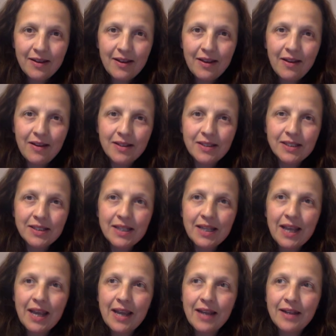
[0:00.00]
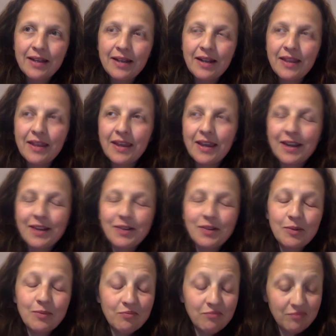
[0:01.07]
I asked again, and I think I'd,
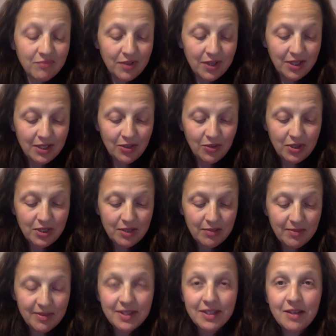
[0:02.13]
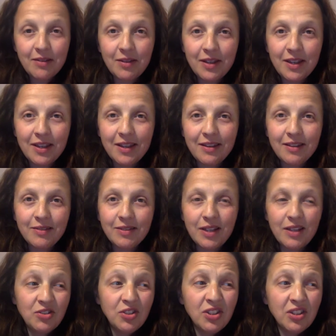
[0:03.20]
i annoyed him, and so he, he, was
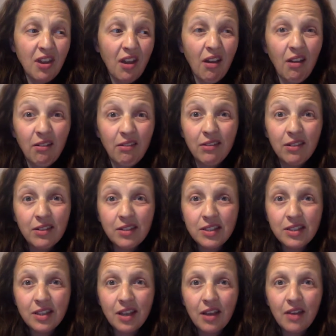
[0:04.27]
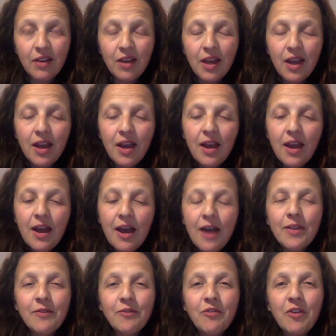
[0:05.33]
like, "Just go, just go."
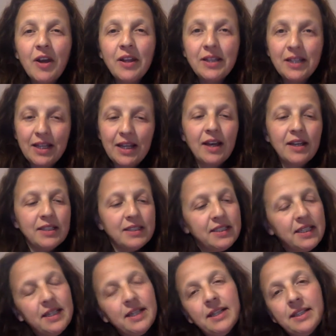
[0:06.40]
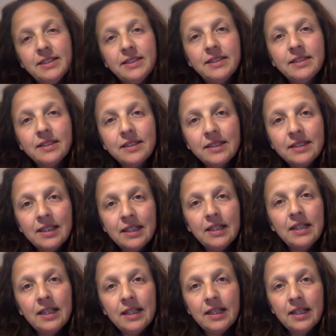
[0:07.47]
And then finally, I said, "I said,
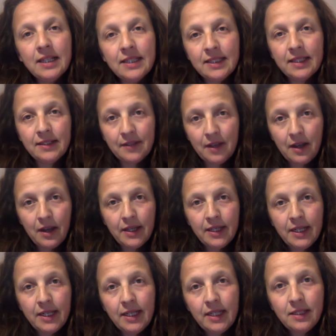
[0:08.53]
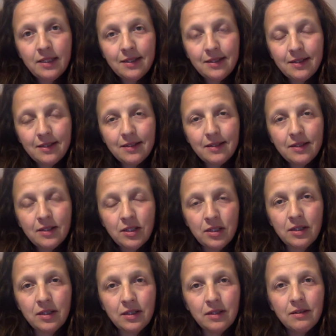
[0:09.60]
listen, I need
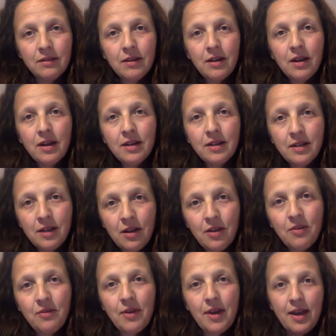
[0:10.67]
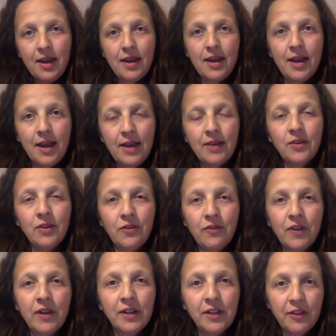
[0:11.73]
to know how you
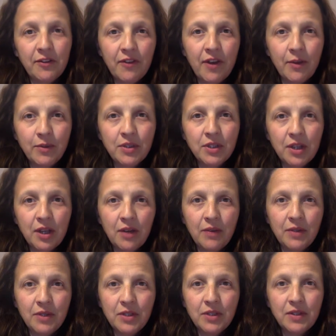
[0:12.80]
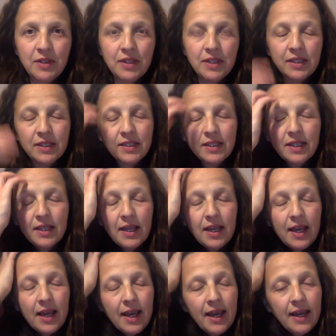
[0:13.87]
feel if I were to go and do this,
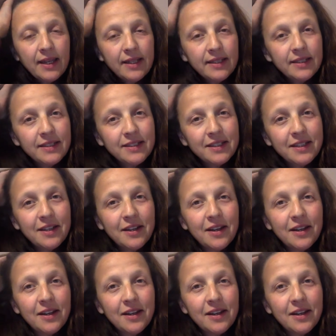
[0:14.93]
and